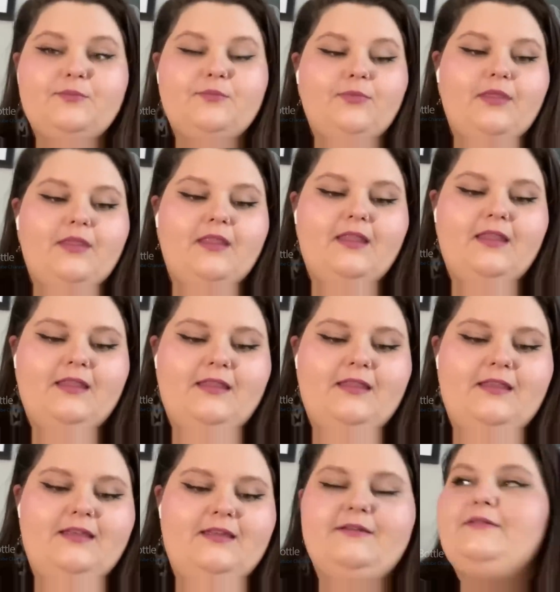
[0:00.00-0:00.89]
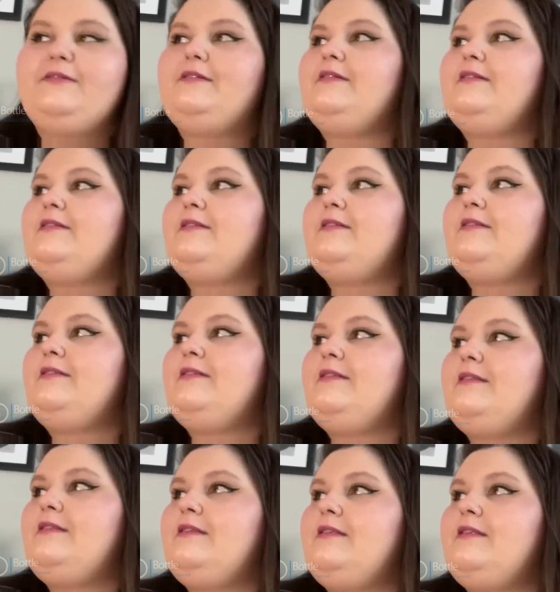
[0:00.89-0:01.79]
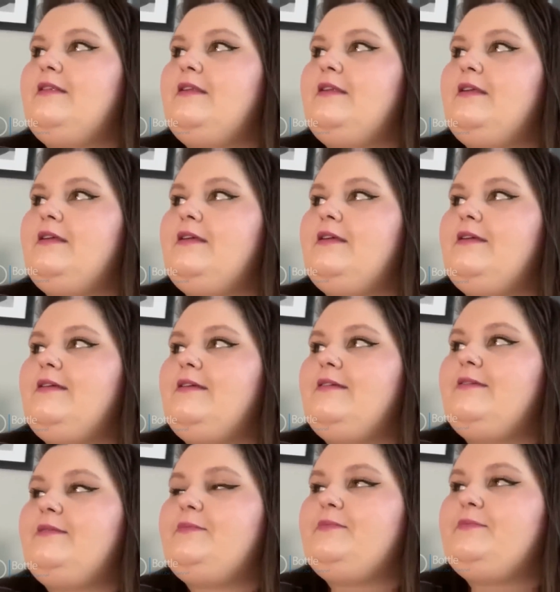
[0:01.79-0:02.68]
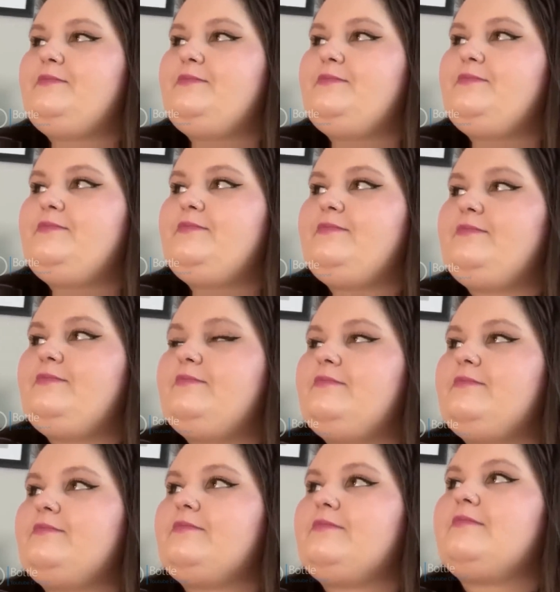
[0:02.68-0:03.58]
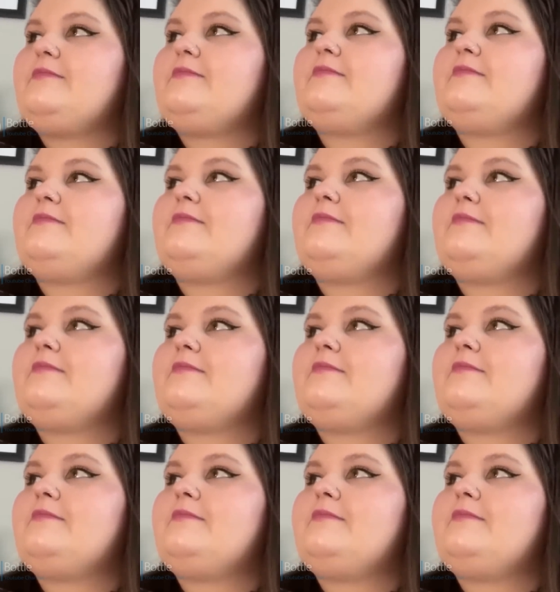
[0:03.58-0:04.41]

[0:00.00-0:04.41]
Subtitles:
(silence)